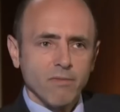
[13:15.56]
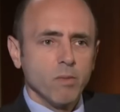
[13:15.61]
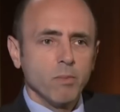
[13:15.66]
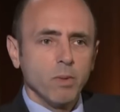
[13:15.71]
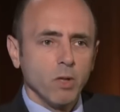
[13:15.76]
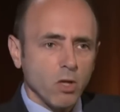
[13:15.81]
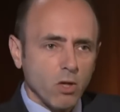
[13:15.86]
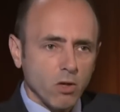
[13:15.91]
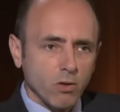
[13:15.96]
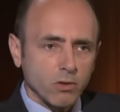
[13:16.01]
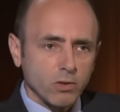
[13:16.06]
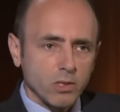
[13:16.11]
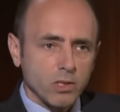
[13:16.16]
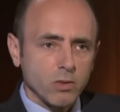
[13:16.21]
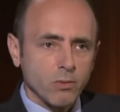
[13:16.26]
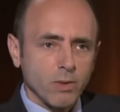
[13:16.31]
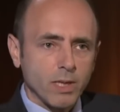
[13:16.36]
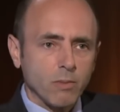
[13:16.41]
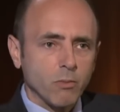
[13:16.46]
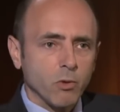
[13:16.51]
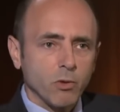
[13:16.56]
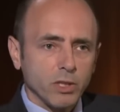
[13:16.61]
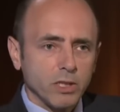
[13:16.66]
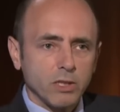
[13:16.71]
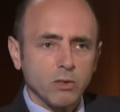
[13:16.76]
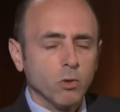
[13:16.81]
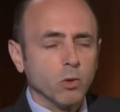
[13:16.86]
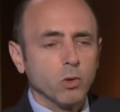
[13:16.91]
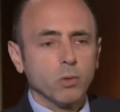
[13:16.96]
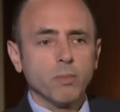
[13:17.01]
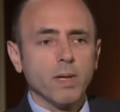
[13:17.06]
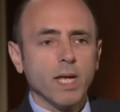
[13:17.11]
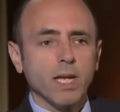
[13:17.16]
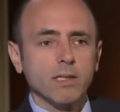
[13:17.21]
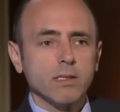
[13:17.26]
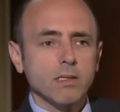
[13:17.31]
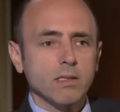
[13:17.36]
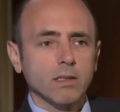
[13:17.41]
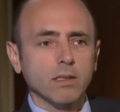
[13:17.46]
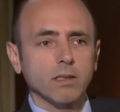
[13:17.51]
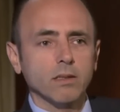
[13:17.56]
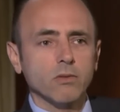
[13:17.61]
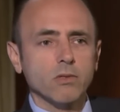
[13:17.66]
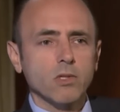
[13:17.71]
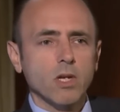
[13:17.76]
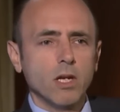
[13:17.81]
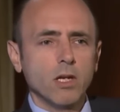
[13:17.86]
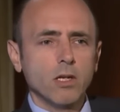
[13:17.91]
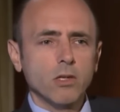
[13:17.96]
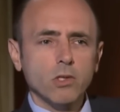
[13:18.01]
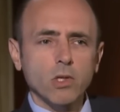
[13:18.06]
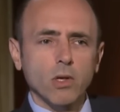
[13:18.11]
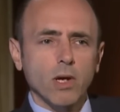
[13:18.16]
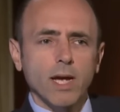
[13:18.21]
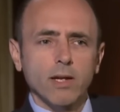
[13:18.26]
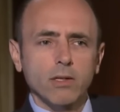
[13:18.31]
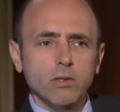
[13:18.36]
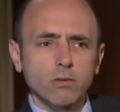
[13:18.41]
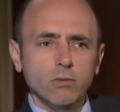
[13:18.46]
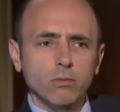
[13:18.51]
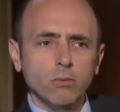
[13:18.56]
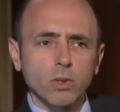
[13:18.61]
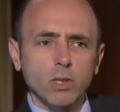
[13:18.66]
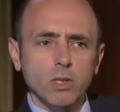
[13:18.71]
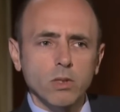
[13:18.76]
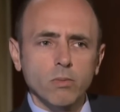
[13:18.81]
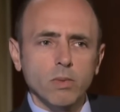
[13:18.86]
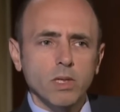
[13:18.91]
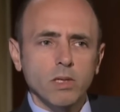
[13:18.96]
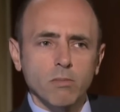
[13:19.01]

belonged to anybody called Palestinians. So what do you mean